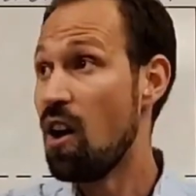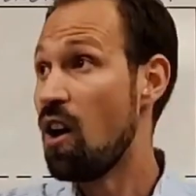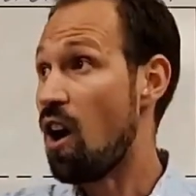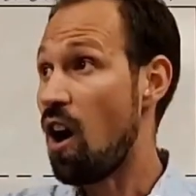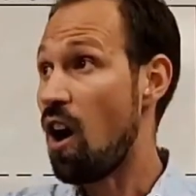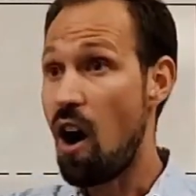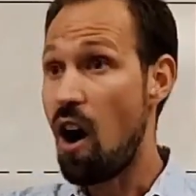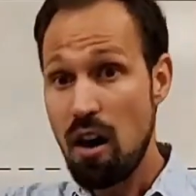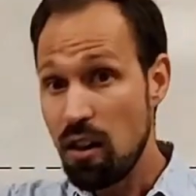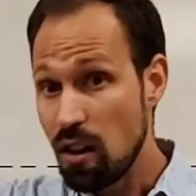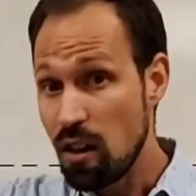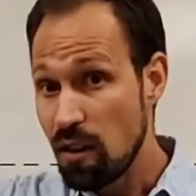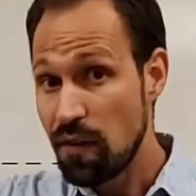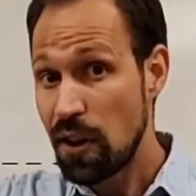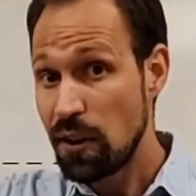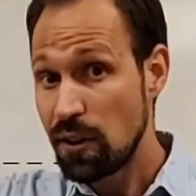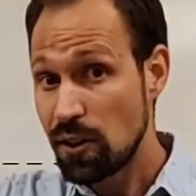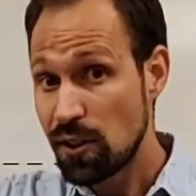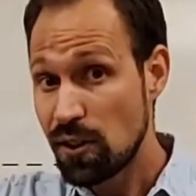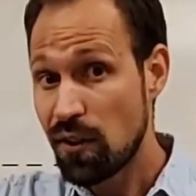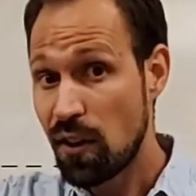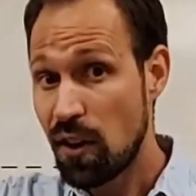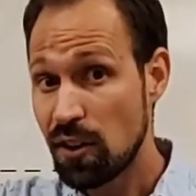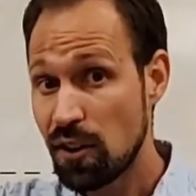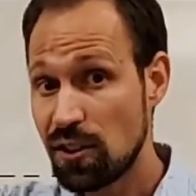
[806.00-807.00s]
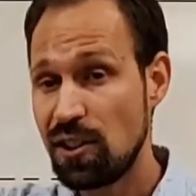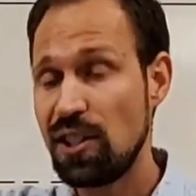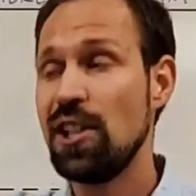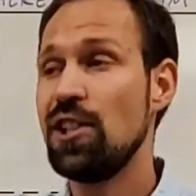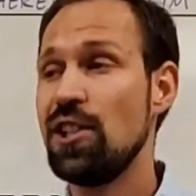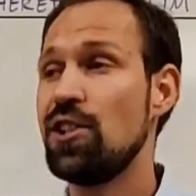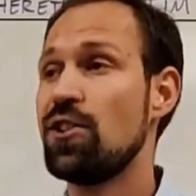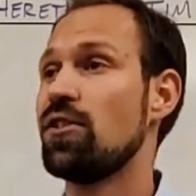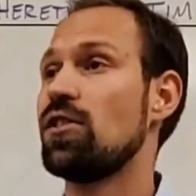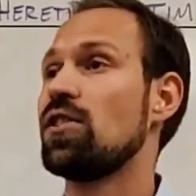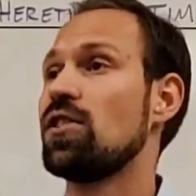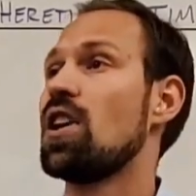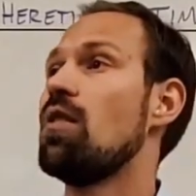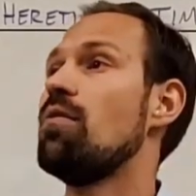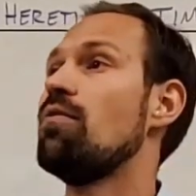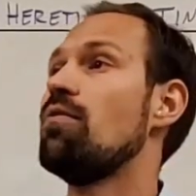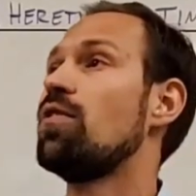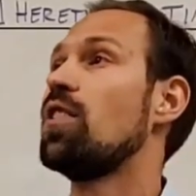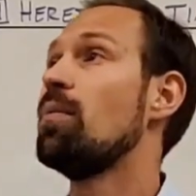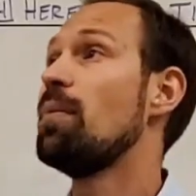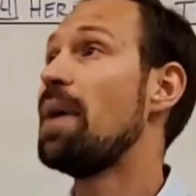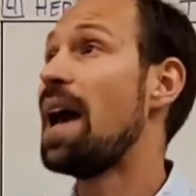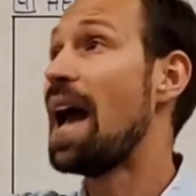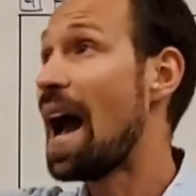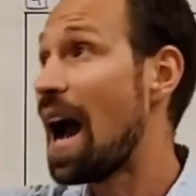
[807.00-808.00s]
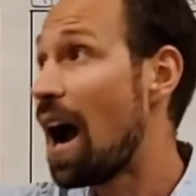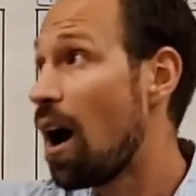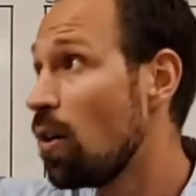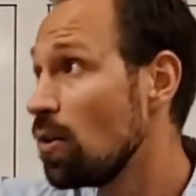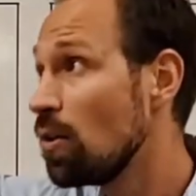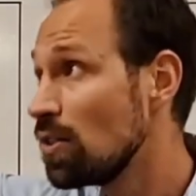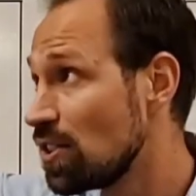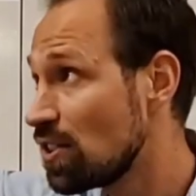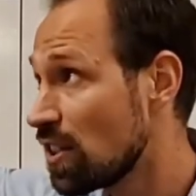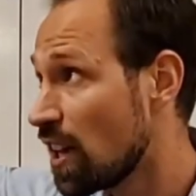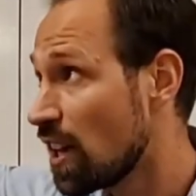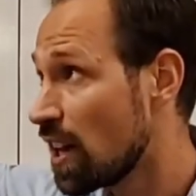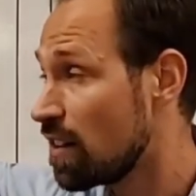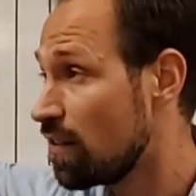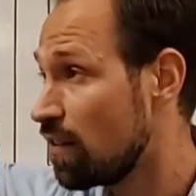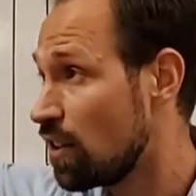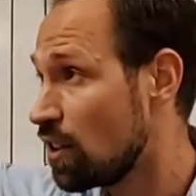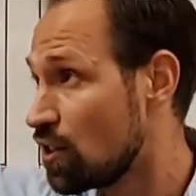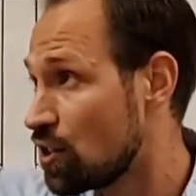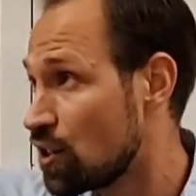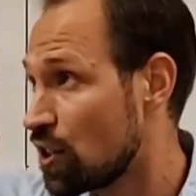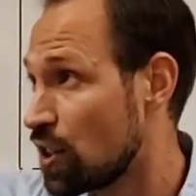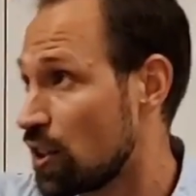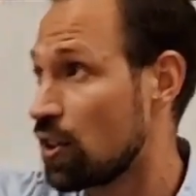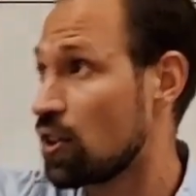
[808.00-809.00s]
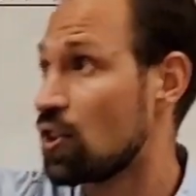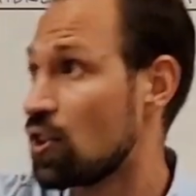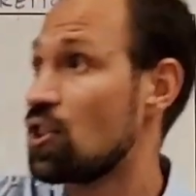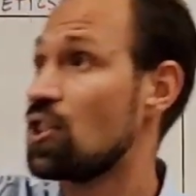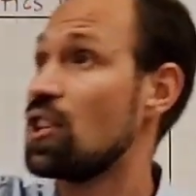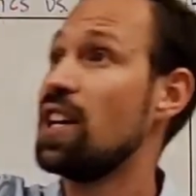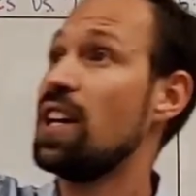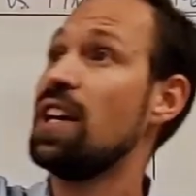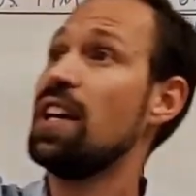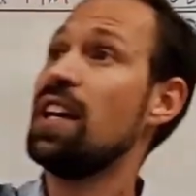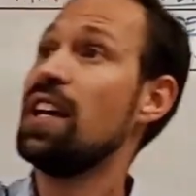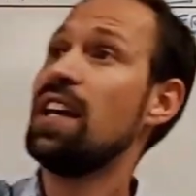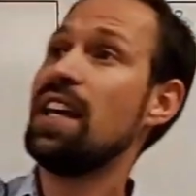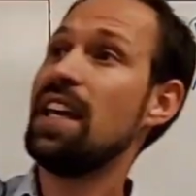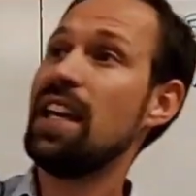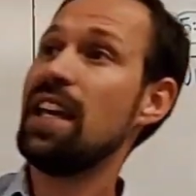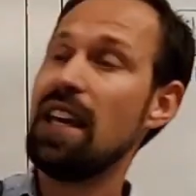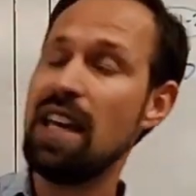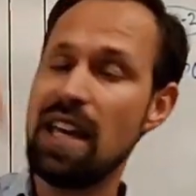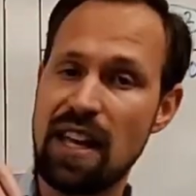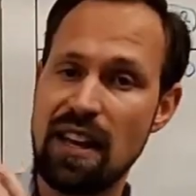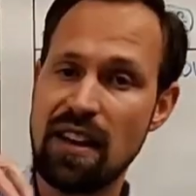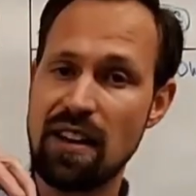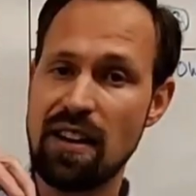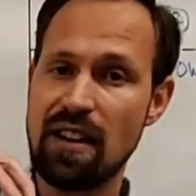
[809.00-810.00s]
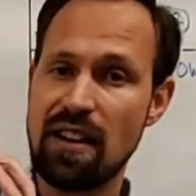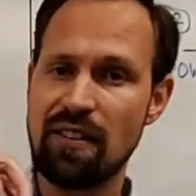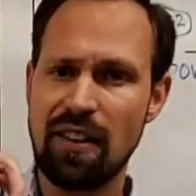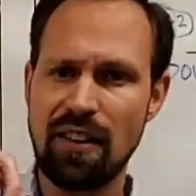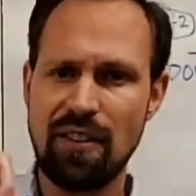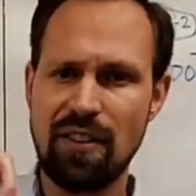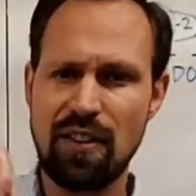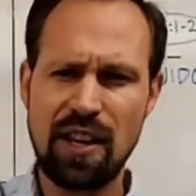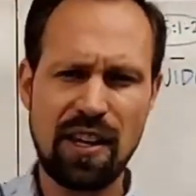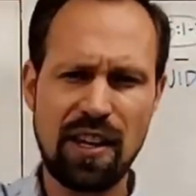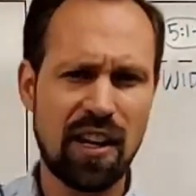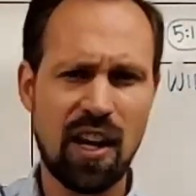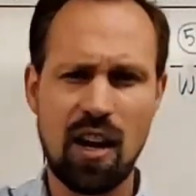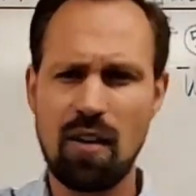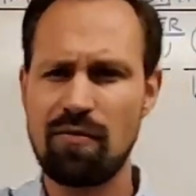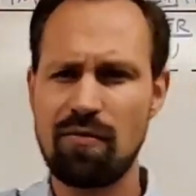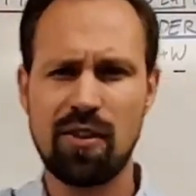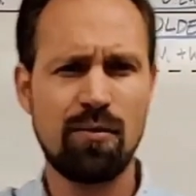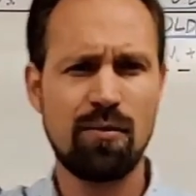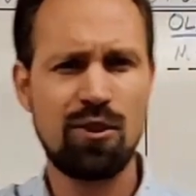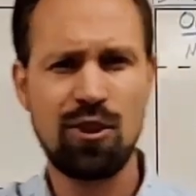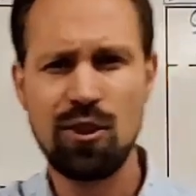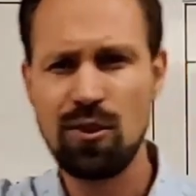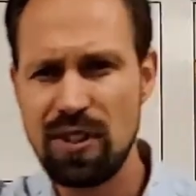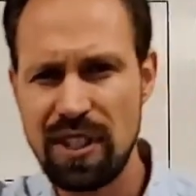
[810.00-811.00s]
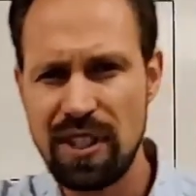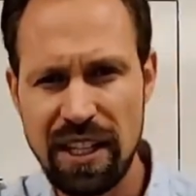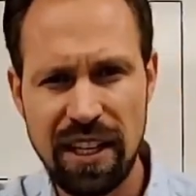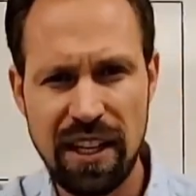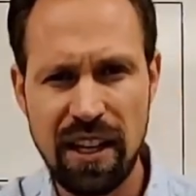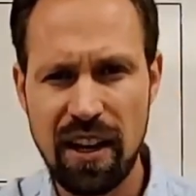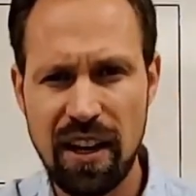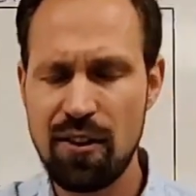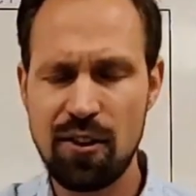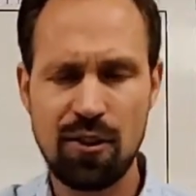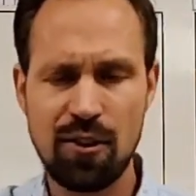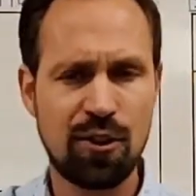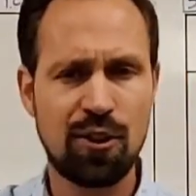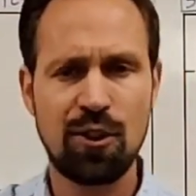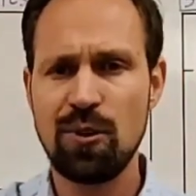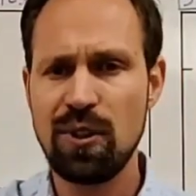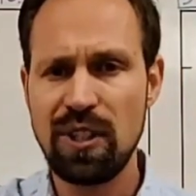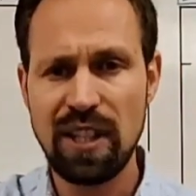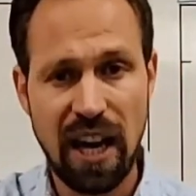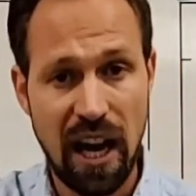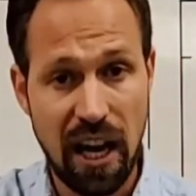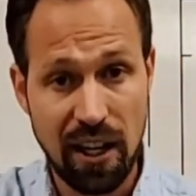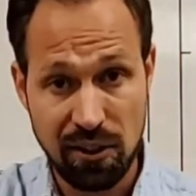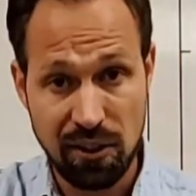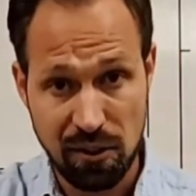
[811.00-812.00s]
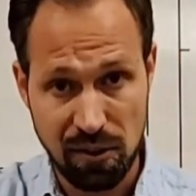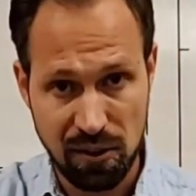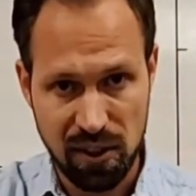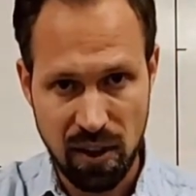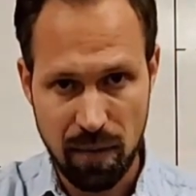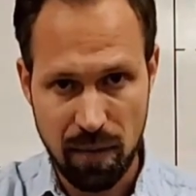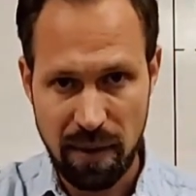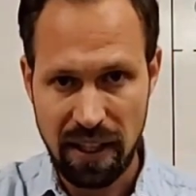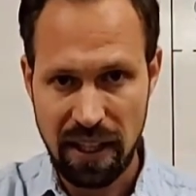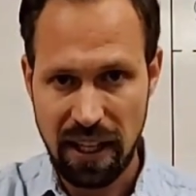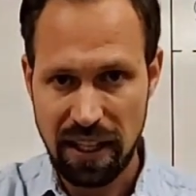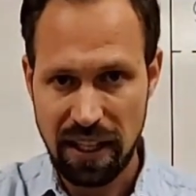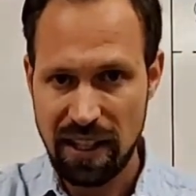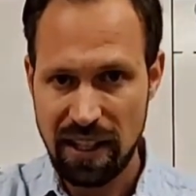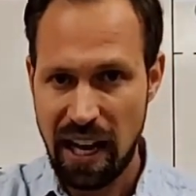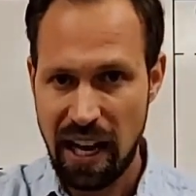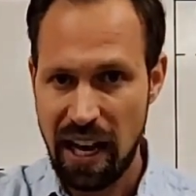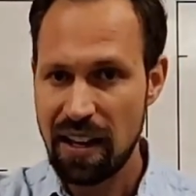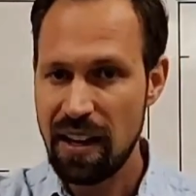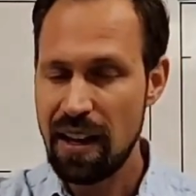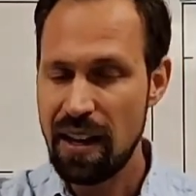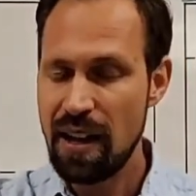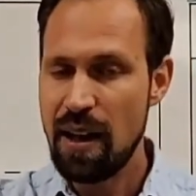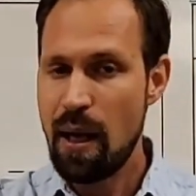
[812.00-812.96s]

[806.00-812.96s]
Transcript: all of those false teachers come from outside of the church in. They come from Judea, they're Judaizers, something like that.